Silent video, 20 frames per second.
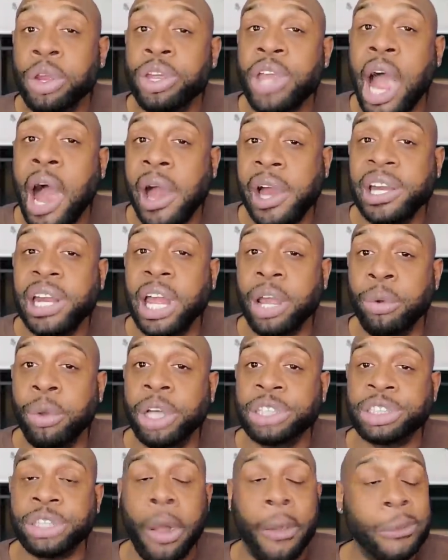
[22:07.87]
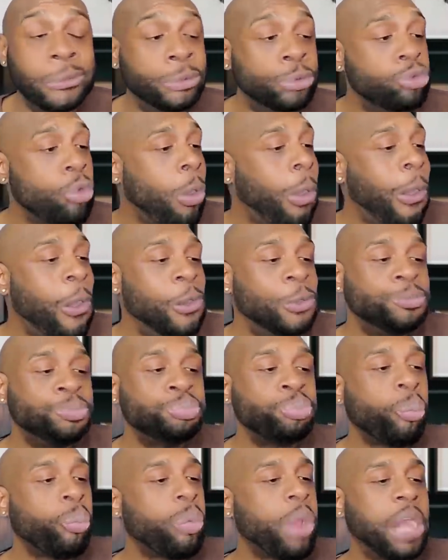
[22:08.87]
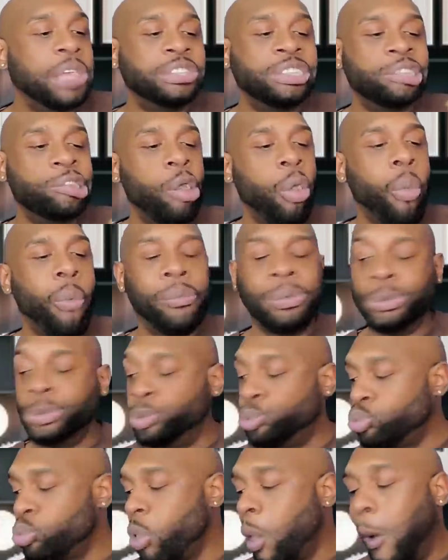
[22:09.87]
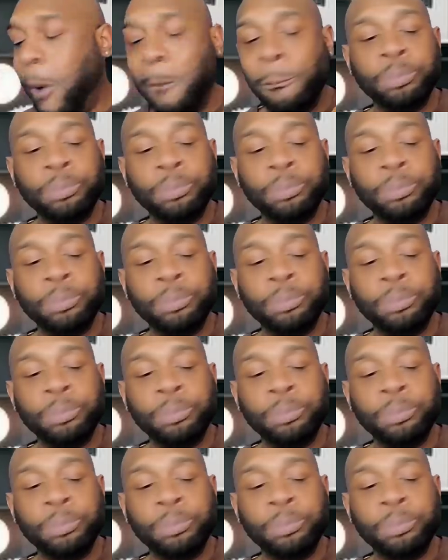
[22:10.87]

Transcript: Do y'all hear that griffin? Mm mm mm.